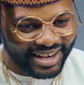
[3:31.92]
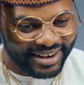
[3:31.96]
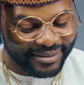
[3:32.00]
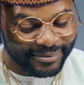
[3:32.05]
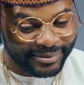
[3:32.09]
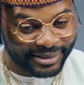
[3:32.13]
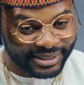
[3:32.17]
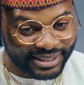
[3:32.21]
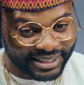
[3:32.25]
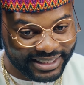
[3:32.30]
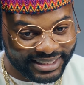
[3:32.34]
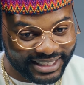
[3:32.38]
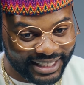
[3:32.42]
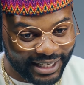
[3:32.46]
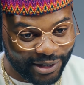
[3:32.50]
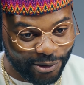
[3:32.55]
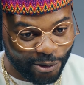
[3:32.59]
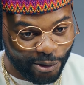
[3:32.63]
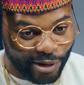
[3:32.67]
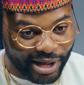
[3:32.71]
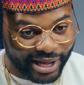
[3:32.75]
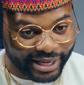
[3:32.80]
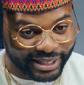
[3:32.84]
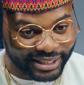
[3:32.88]
let me just take a
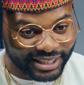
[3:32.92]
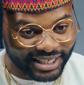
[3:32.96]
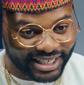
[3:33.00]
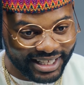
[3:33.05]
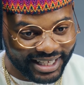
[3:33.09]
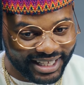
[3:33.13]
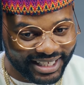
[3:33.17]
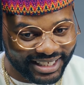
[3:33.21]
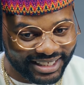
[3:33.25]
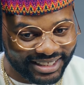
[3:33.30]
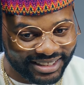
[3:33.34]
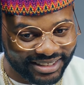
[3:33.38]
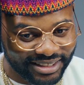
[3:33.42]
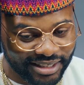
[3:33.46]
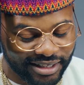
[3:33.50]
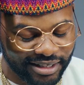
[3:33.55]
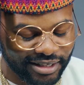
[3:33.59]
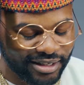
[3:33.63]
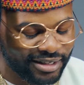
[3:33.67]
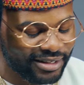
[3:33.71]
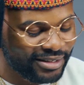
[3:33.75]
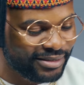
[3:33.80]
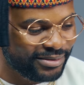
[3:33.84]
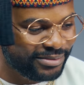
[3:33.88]
wide gaze.
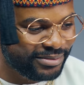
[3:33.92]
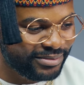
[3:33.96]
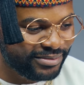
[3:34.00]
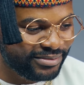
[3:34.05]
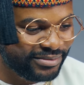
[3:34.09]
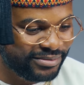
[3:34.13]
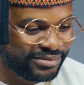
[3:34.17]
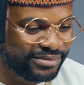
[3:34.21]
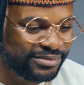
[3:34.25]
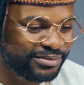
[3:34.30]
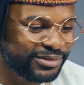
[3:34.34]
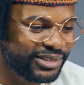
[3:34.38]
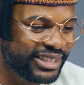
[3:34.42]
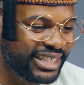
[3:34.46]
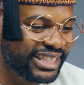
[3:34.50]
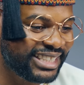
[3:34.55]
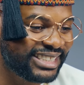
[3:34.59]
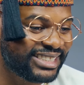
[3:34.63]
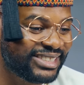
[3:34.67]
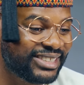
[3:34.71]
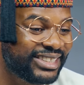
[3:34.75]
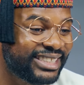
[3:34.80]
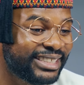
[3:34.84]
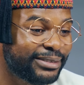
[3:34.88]
Oh, they
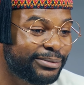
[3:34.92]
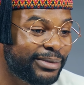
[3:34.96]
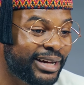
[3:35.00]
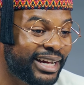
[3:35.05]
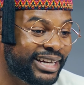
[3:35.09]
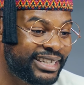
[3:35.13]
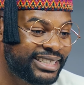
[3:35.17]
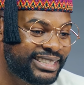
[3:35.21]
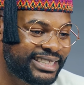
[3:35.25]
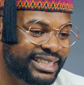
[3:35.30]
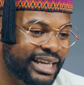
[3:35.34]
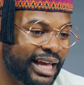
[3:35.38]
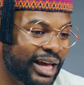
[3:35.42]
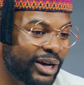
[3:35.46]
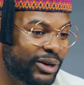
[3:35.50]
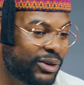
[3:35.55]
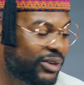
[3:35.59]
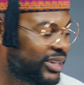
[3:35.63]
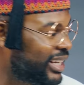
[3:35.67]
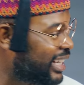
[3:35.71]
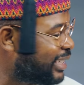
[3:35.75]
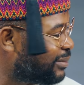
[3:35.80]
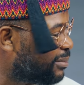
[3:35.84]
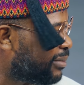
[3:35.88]
study barista.
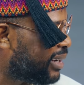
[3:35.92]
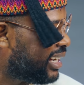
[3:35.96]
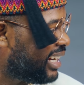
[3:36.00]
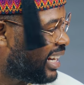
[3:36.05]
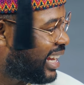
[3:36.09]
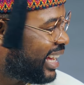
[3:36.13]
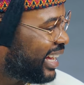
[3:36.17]
Look at my